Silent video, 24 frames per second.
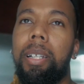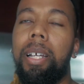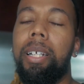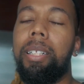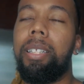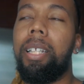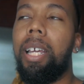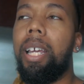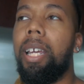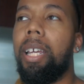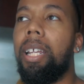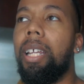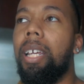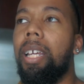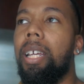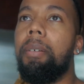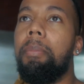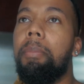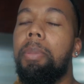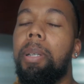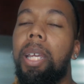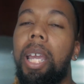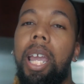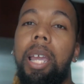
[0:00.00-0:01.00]
like
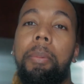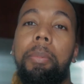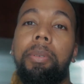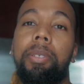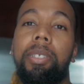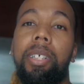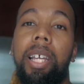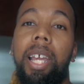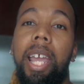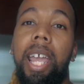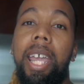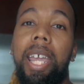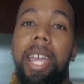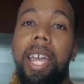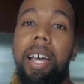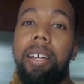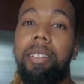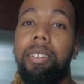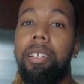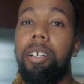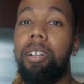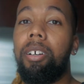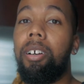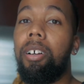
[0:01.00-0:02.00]
that. Be able to hang
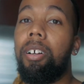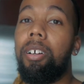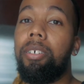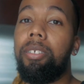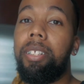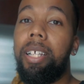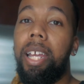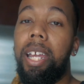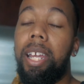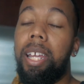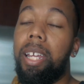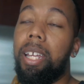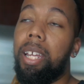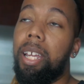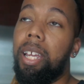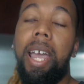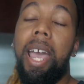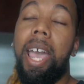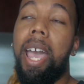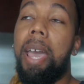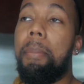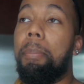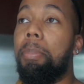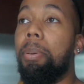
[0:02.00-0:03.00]
out there all day
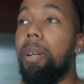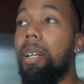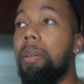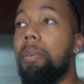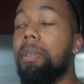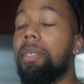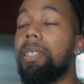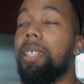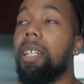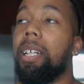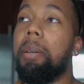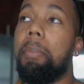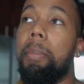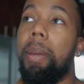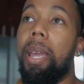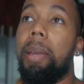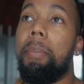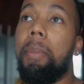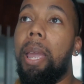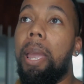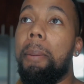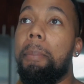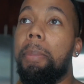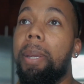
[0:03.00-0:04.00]
at pretty much like a
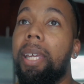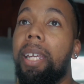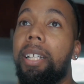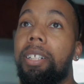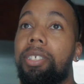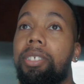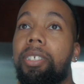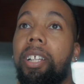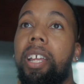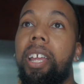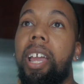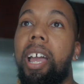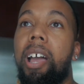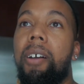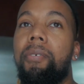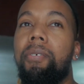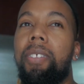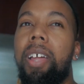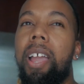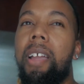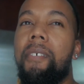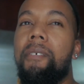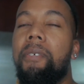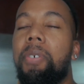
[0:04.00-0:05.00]
man-made beach. They have
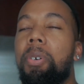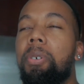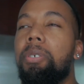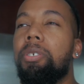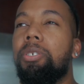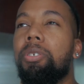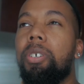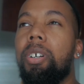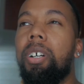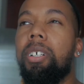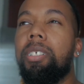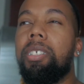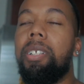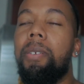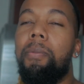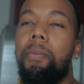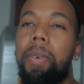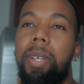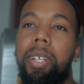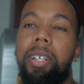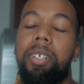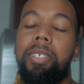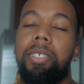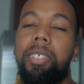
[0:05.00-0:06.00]
like food trucks and
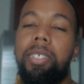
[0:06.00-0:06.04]
vendors